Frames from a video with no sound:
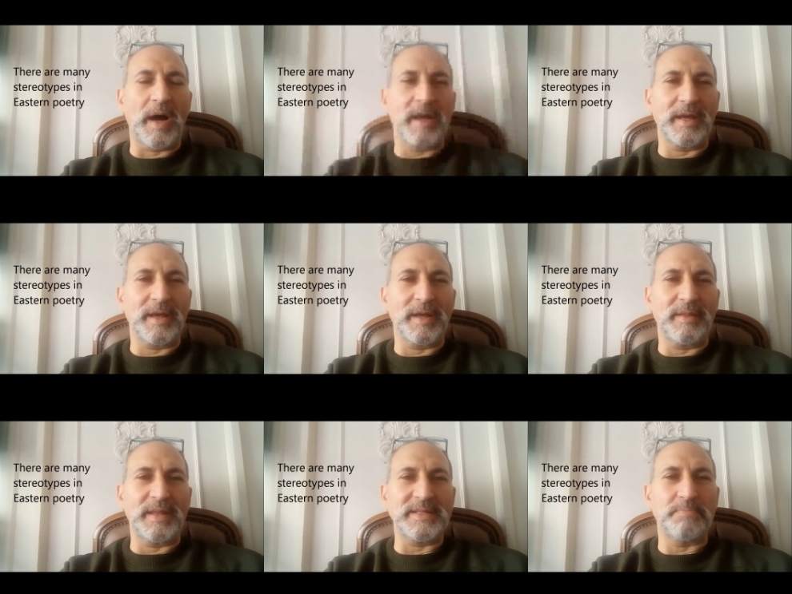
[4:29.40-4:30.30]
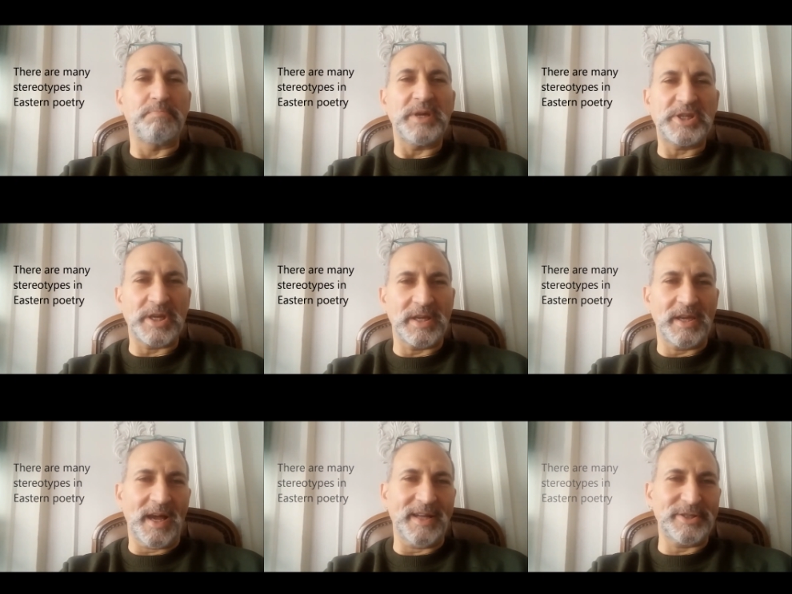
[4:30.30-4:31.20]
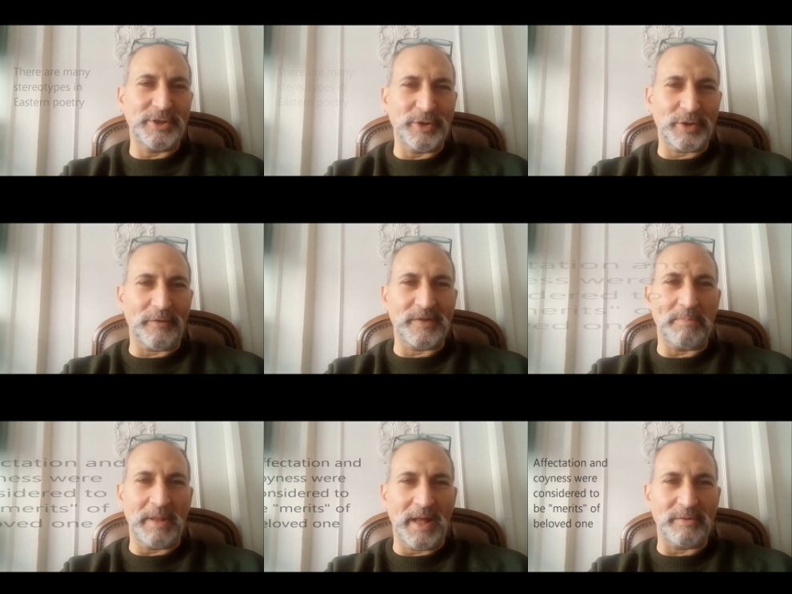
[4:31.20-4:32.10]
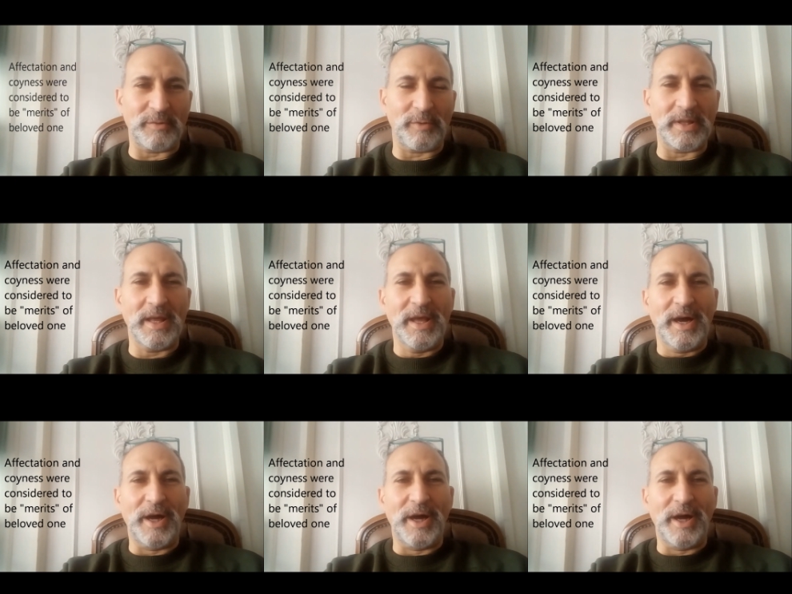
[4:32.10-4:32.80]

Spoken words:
by this bitchy attitude of the beloved one.